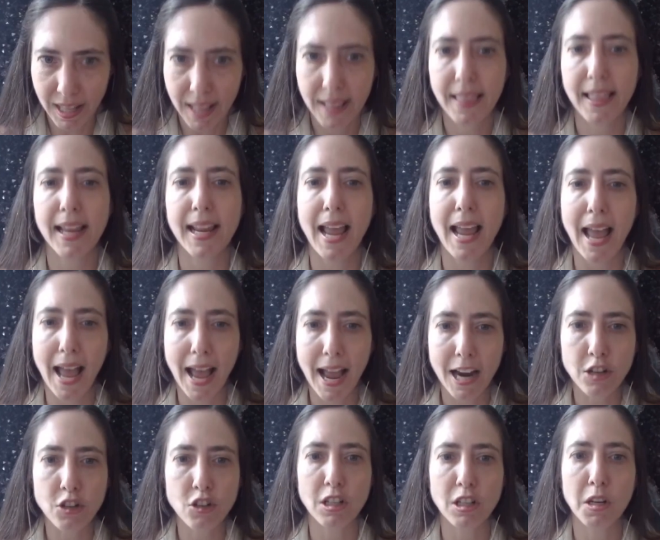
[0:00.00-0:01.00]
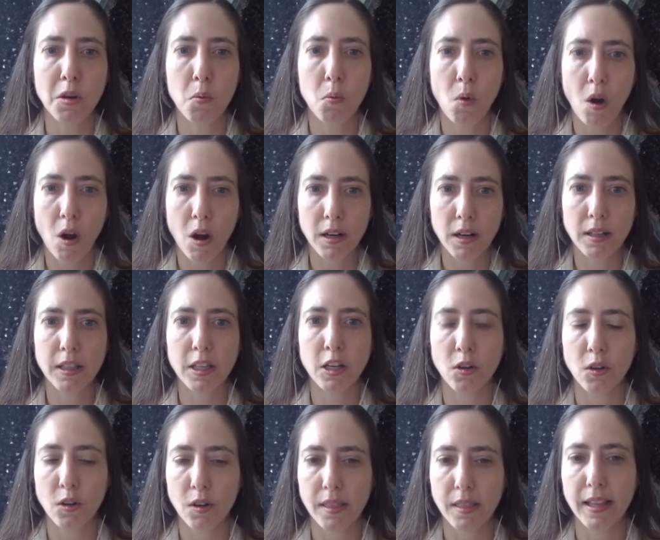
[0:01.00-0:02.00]
They actually walked the
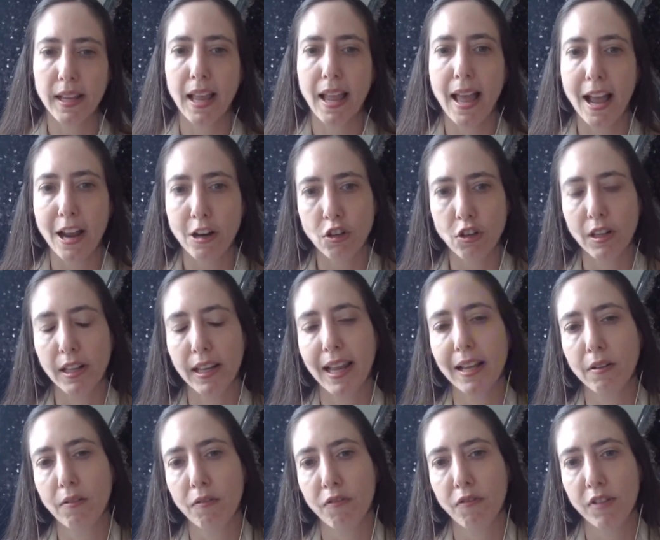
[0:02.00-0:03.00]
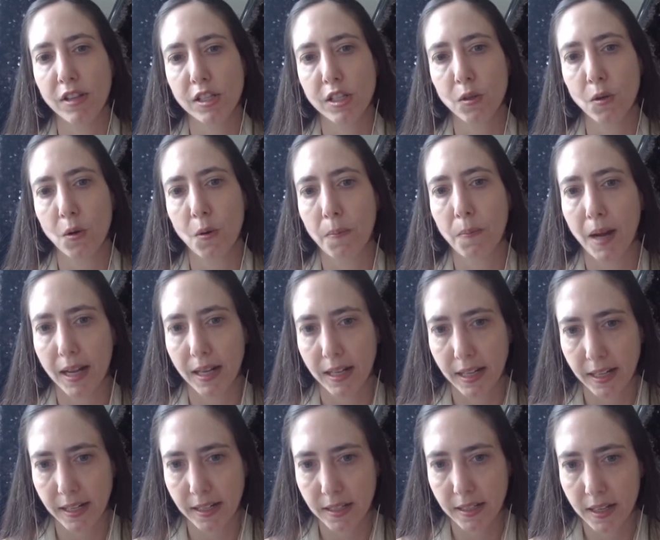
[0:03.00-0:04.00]
earth, they actually had physical
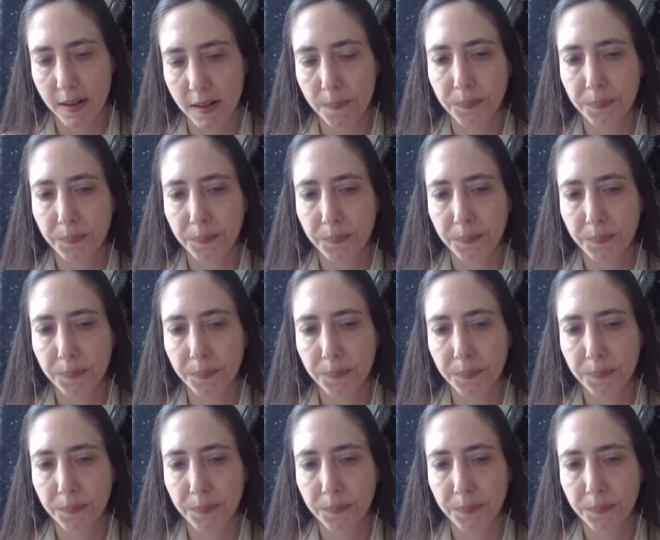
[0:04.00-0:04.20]
bodies.